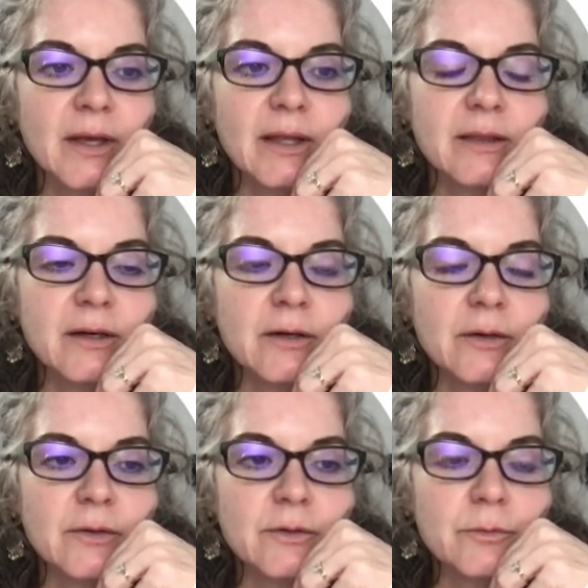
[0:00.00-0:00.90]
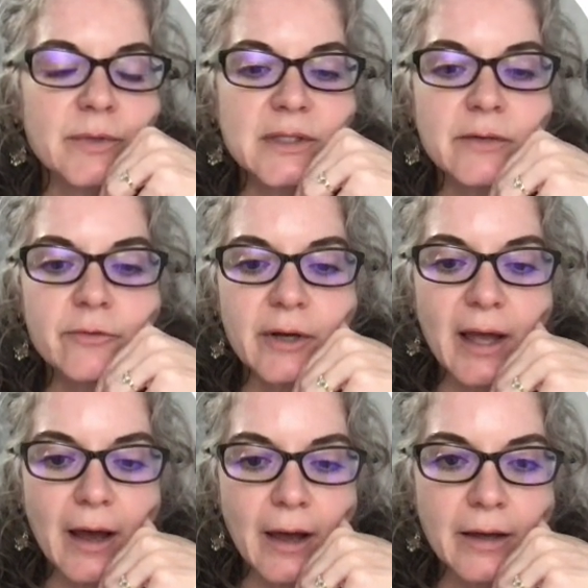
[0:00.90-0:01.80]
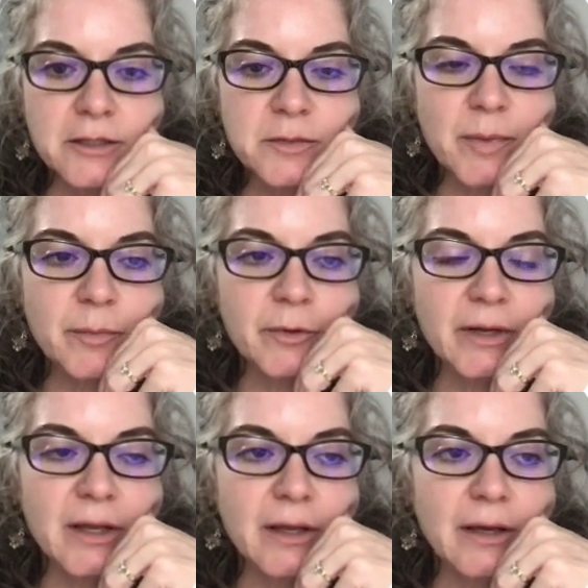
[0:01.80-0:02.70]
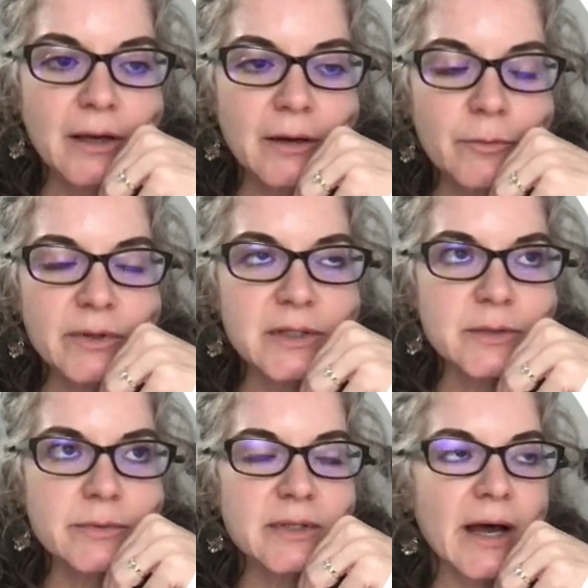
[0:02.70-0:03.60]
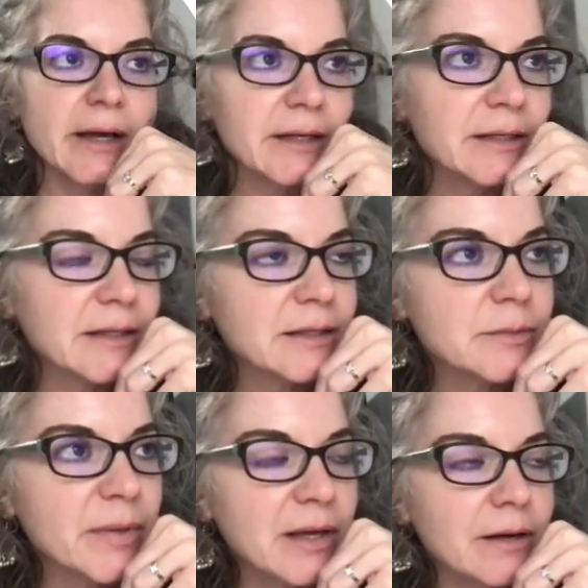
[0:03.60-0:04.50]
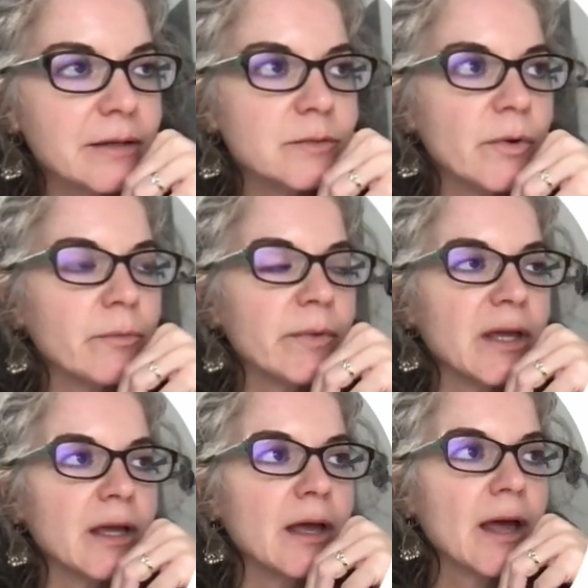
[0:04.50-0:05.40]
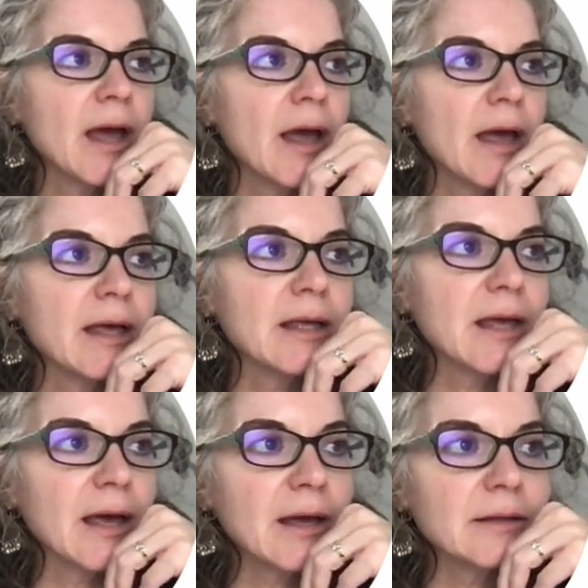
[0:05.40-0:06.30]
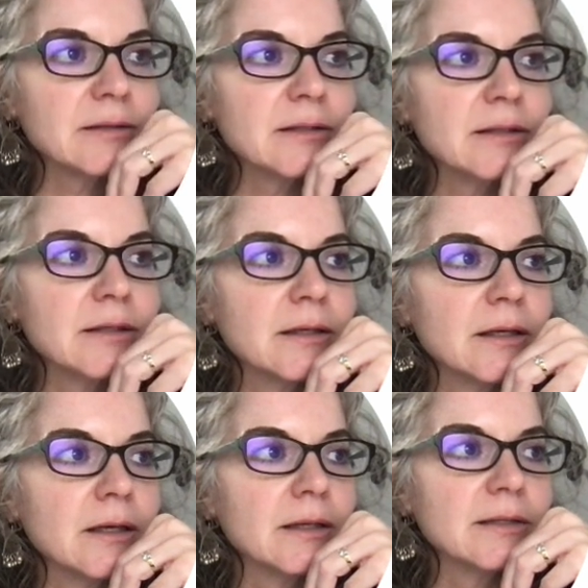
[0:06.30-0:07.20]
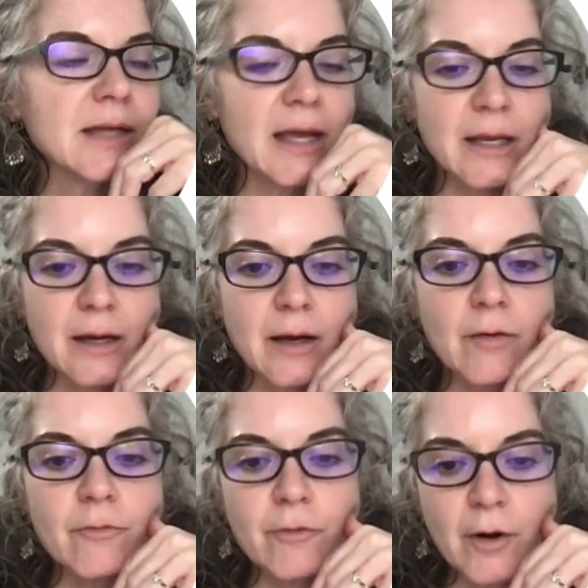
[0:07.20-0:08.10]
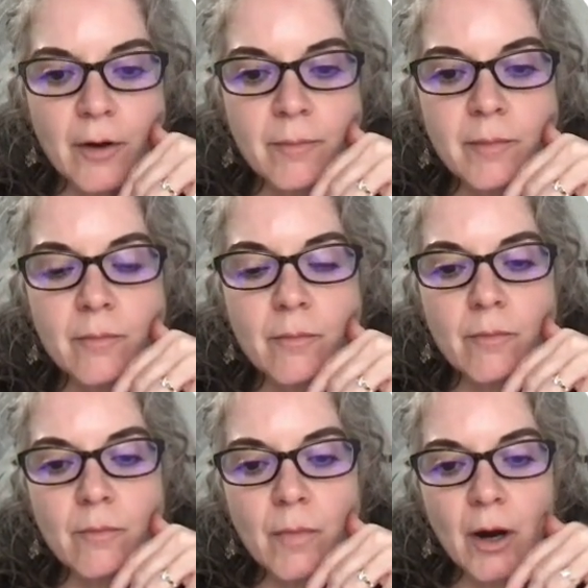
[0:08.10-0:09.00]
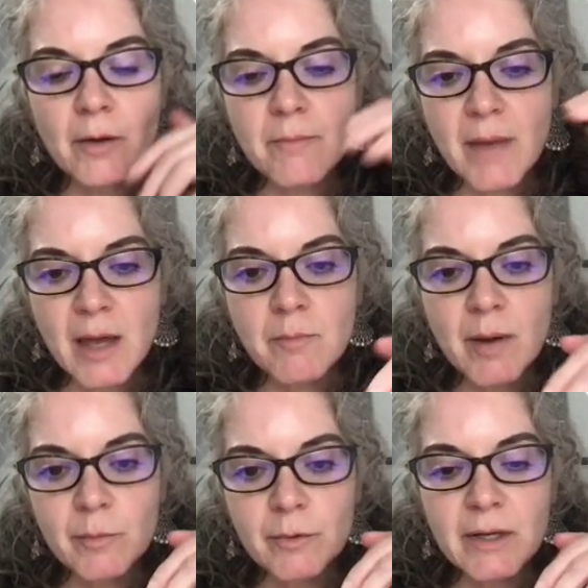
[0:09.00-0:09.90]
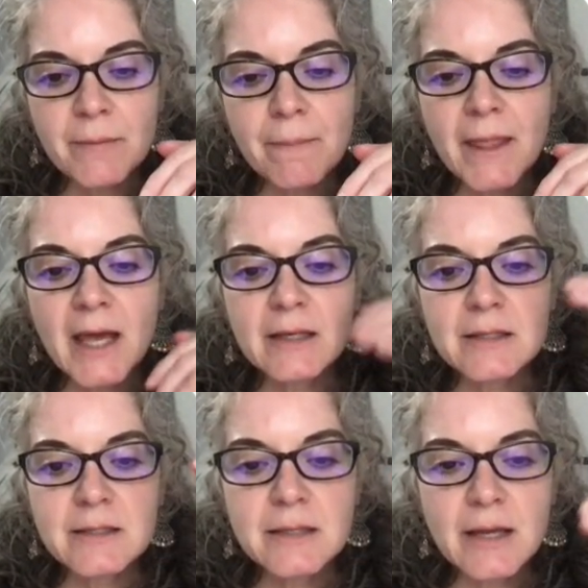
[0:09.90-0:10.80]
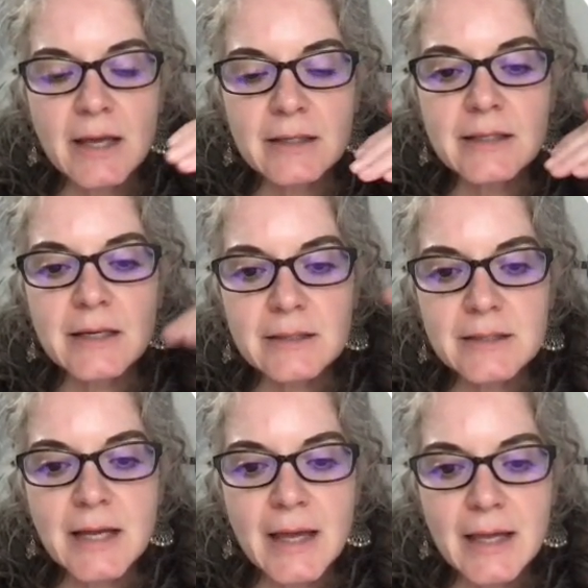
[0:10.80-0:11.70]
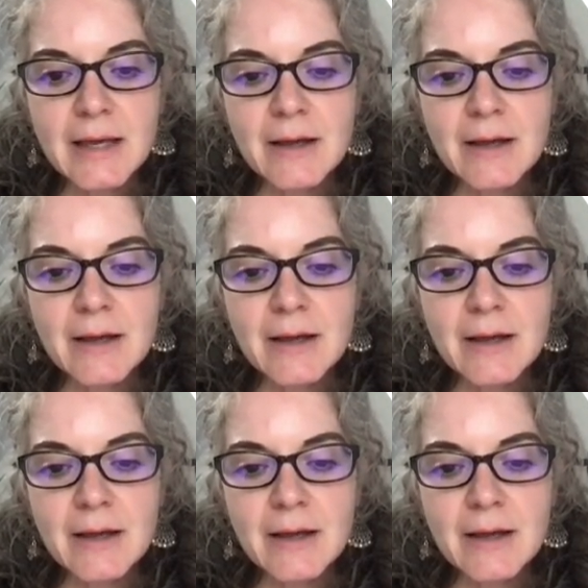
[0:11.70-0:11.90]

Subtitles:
the reason for cache memory when this was added is because when we get data from our main memory, it does take